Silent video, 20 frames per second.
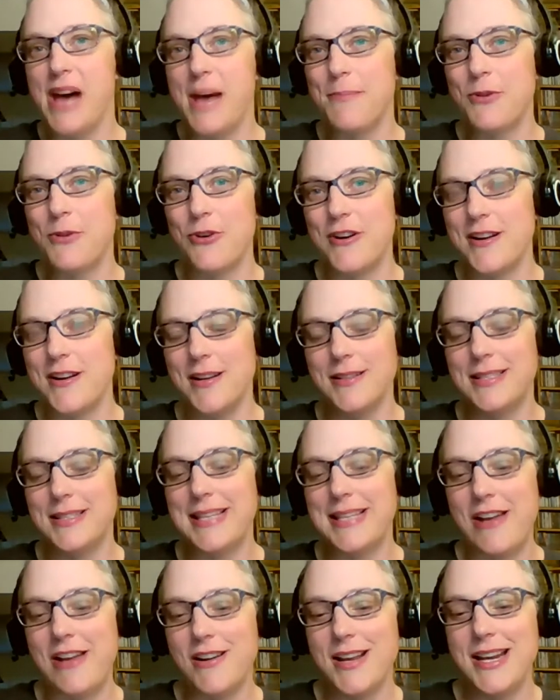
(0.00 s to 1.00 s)
popcorn on
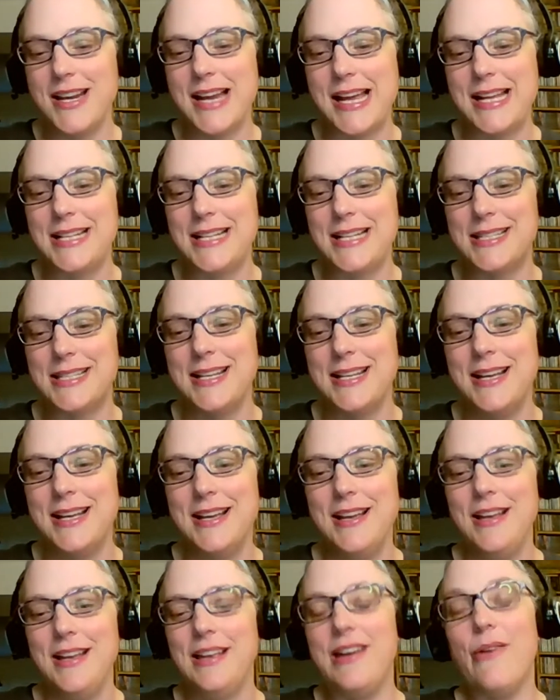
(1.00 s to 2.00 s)
Saturday nights,
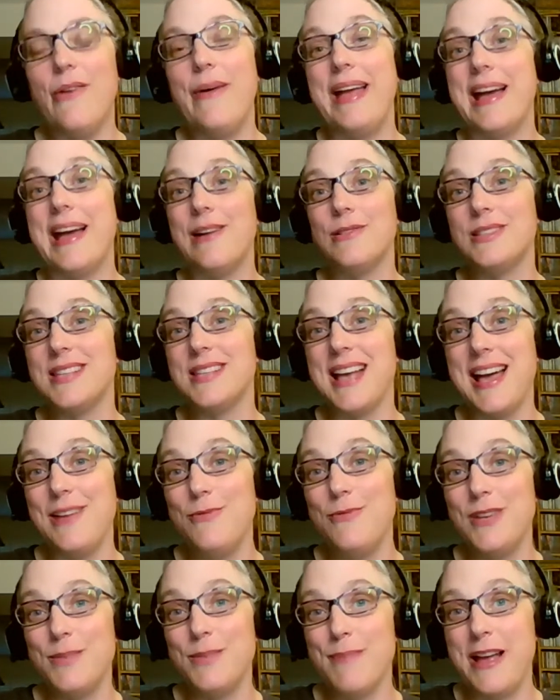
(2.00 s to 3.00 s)
going
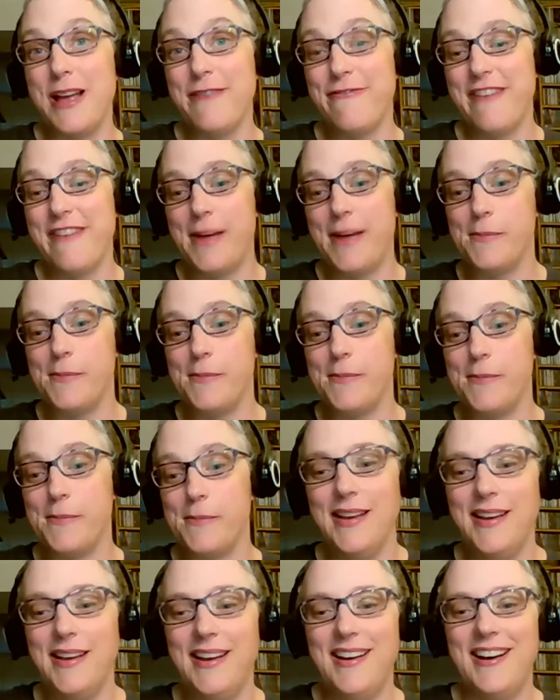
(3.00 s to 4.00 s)
outside with my family.
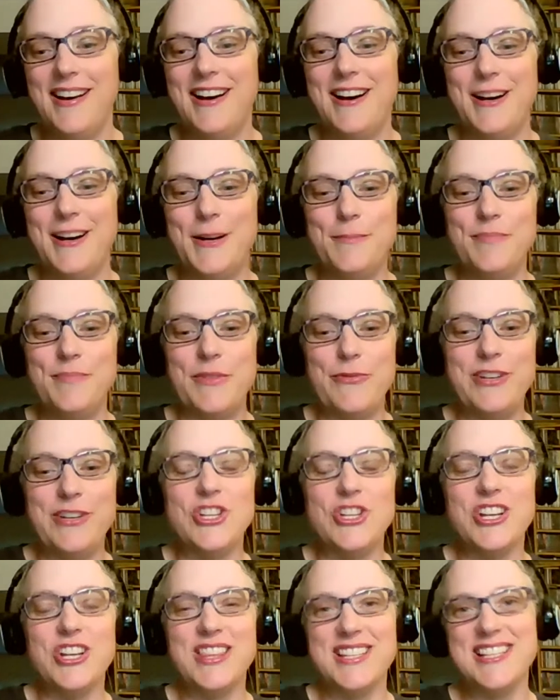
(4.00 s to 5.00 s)
And we
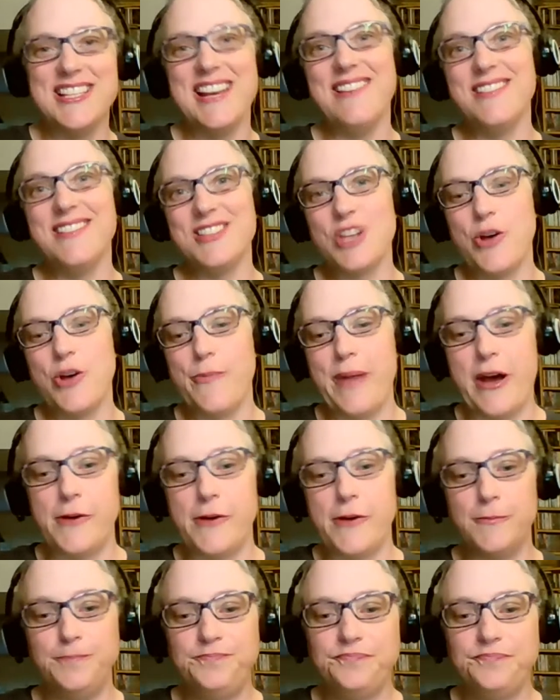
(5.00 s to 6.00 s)
took the telescope
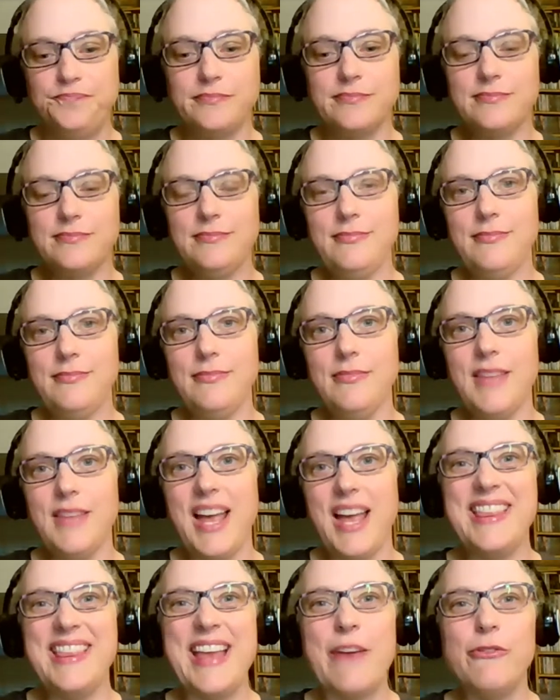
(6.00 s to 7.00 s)
out.
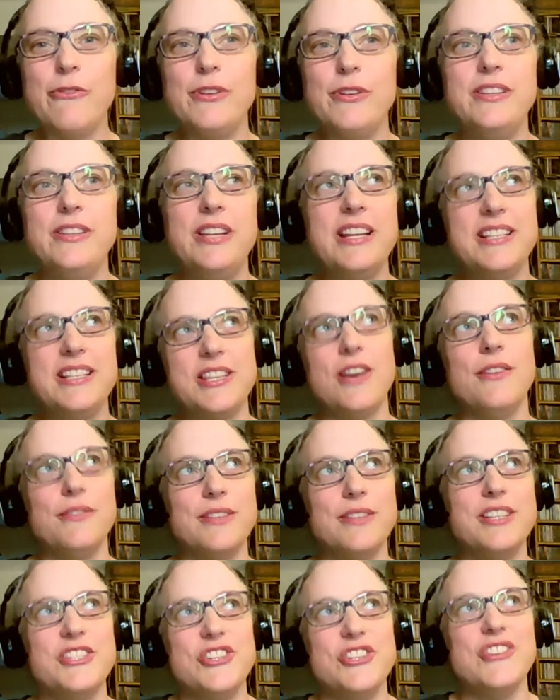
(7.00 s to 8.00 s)
And that would, it's
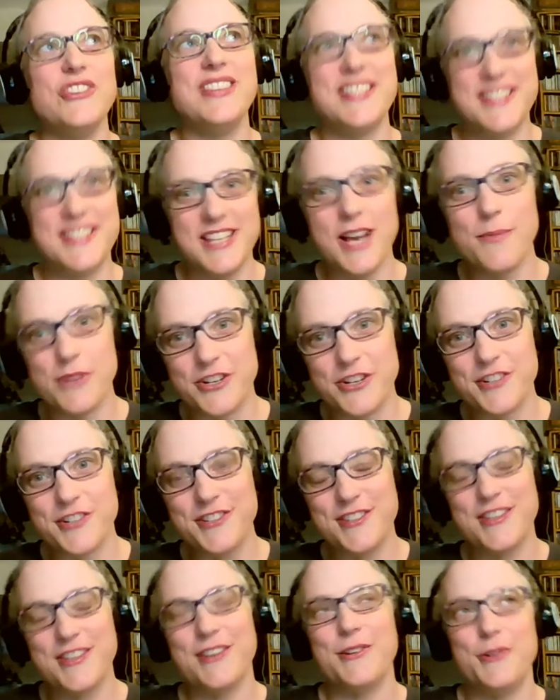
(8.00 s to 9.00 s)
during the summer,
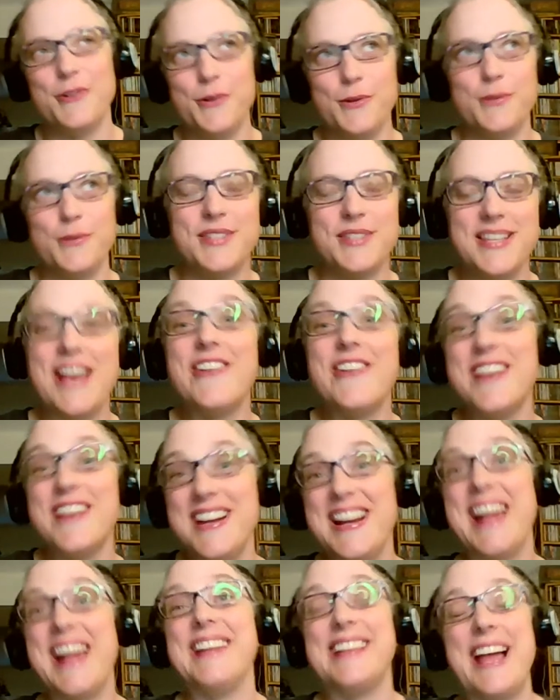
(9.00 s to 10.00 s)
so Saturday
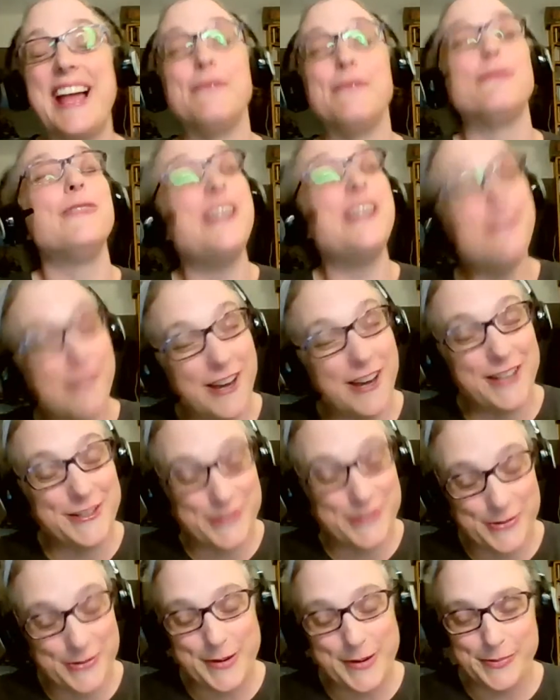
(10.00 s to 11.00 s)
Night Live
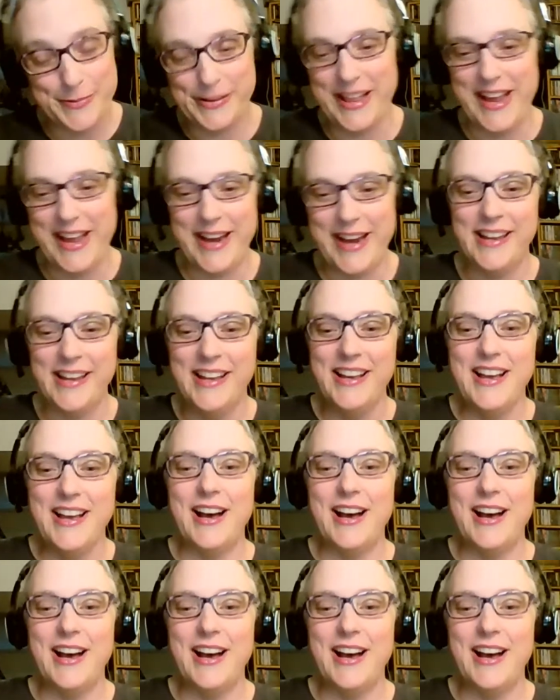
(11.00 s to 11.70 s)
reruns would be playing.